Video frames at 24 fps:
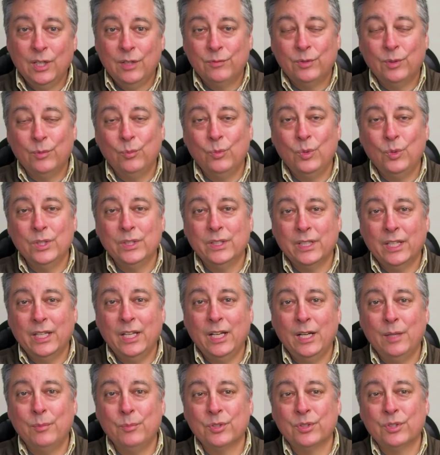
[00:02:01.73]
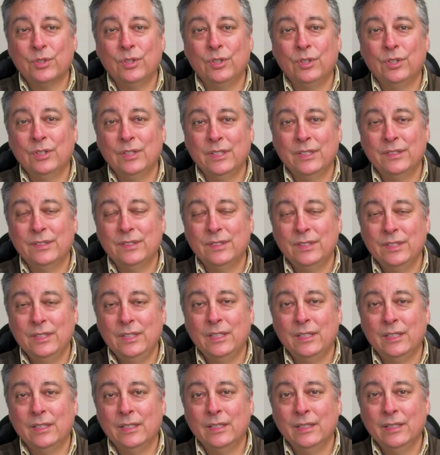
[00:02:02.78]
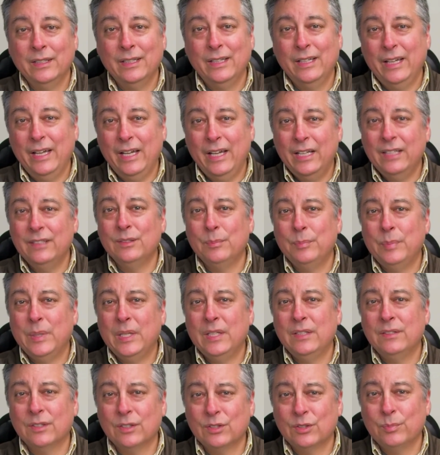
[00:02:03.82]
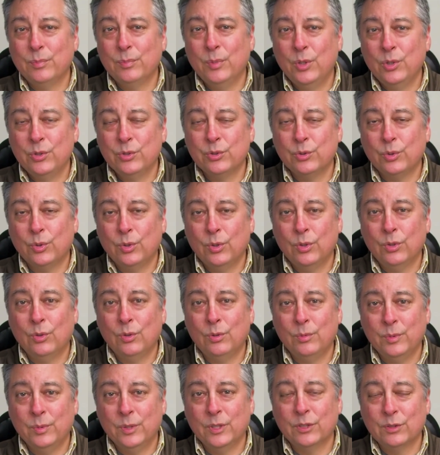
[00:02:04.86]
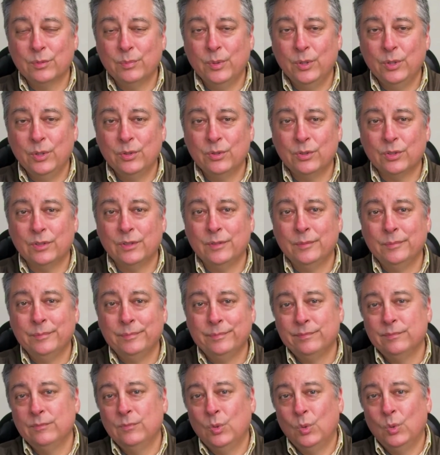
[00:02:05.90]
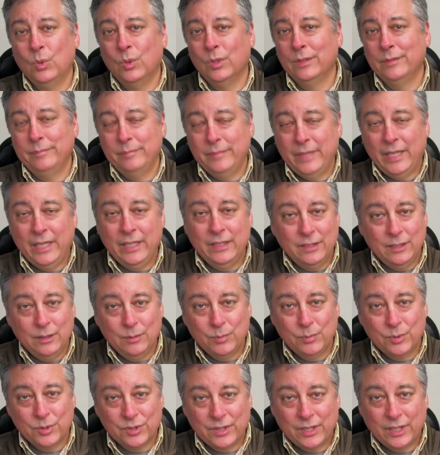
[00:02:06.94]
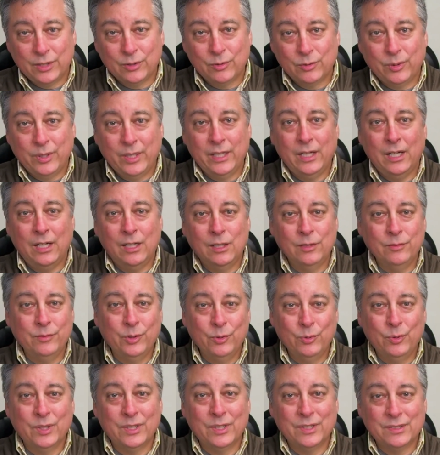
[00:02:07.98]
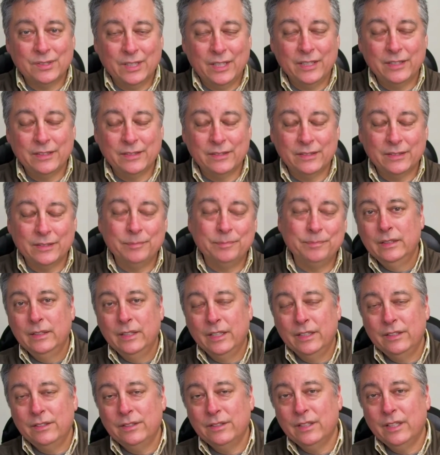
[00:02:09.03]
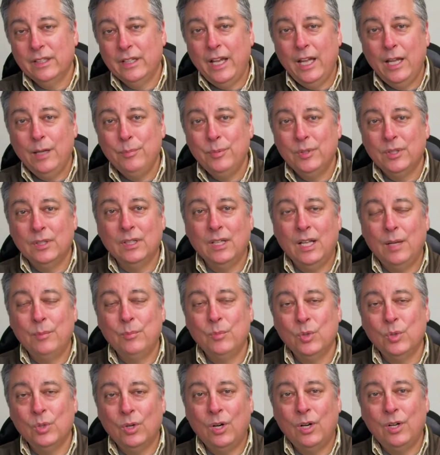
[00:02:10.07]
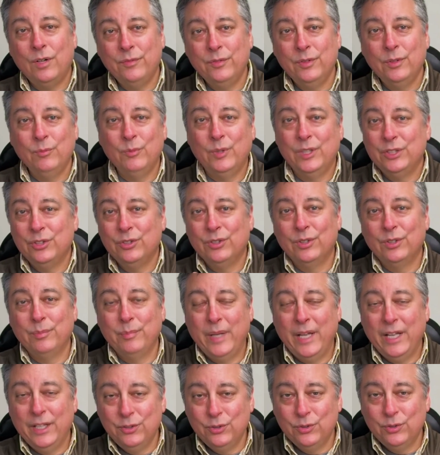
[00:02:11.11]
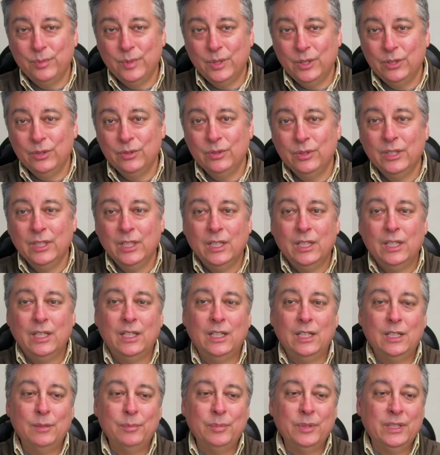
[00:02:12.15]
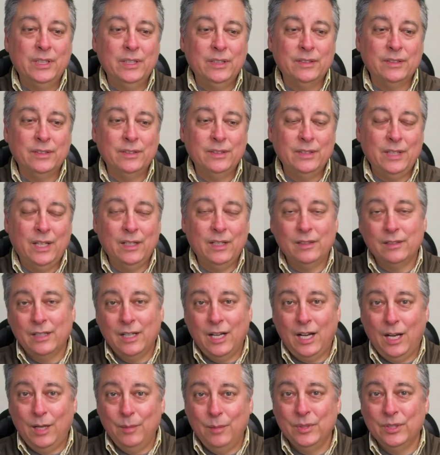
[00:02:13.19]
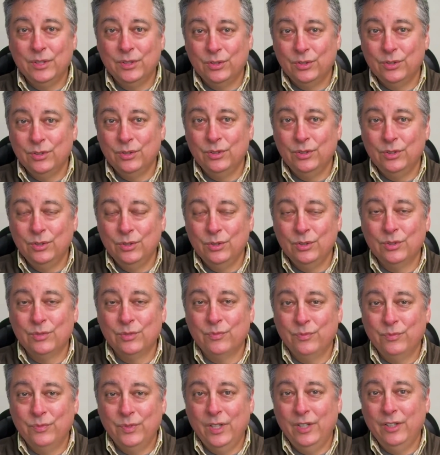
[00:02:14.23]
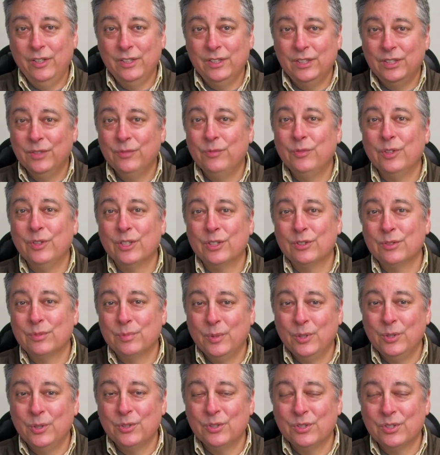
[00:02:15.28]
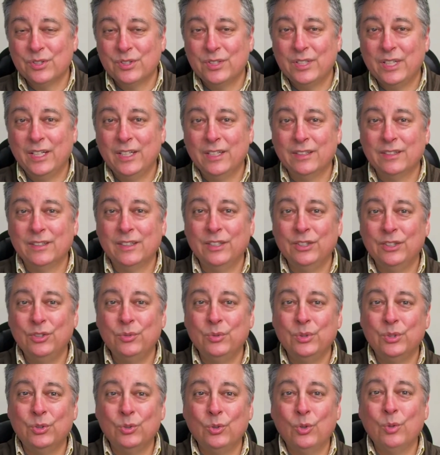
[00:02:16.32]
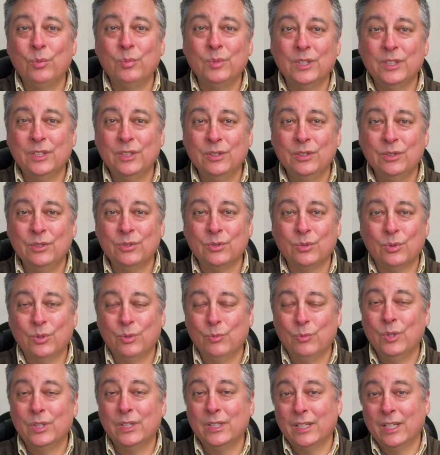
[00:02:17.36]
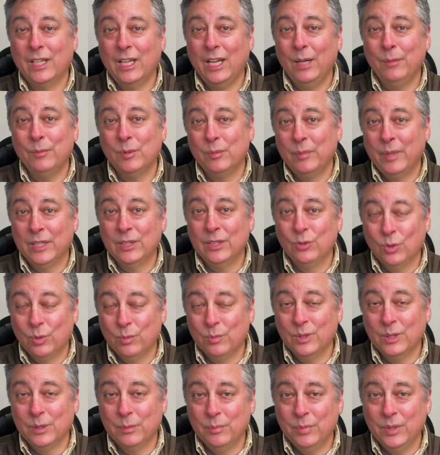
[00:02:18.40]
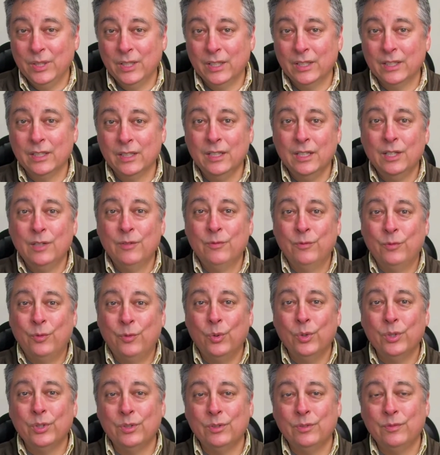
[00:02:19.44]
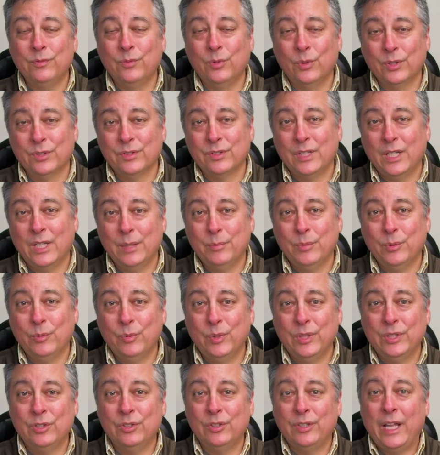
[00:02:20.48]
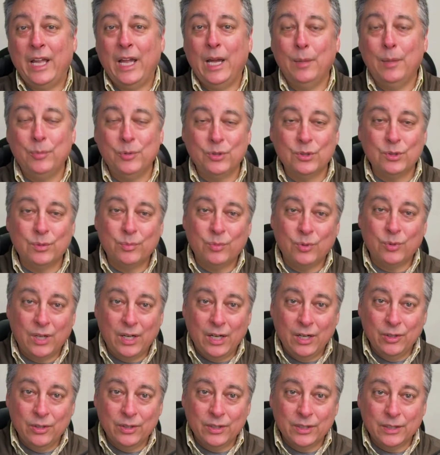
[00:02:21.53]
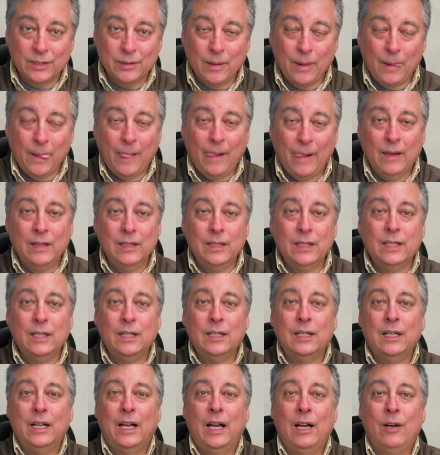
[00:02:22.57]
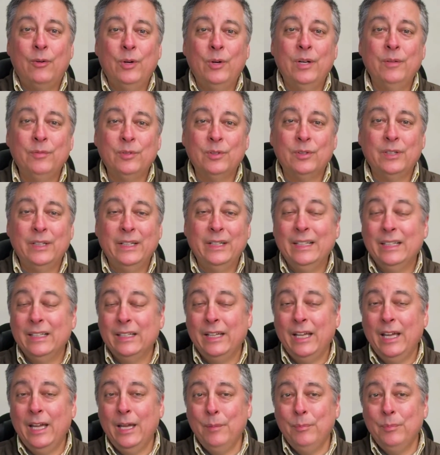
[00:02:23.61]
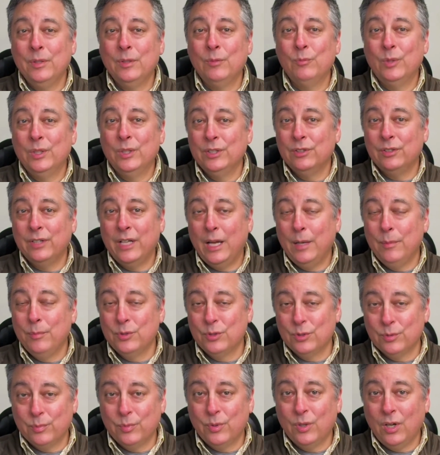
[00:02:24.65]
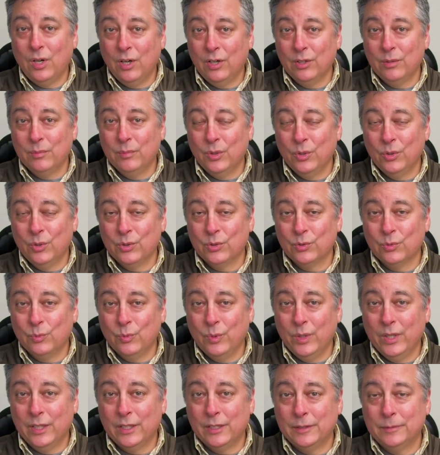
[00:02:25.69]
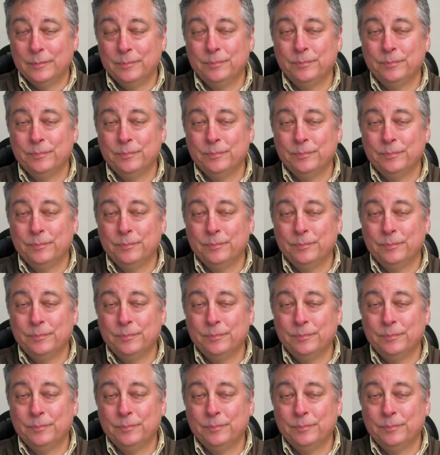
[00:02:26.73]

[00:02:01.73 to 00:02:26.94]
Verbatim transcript: from what the camera is currently seeing as a base exposure or normal exposure, or eighteen percent gray, however you want to slice it. Now this is going to happen a lot more often when you're in manual mode, Uh, because it's not uncommon to use very different exposure settings than you would normally use, or what the camera might normally pick for you, for example, when you're in aperture priority. However, it can happen when you're in aperture priority mode as well.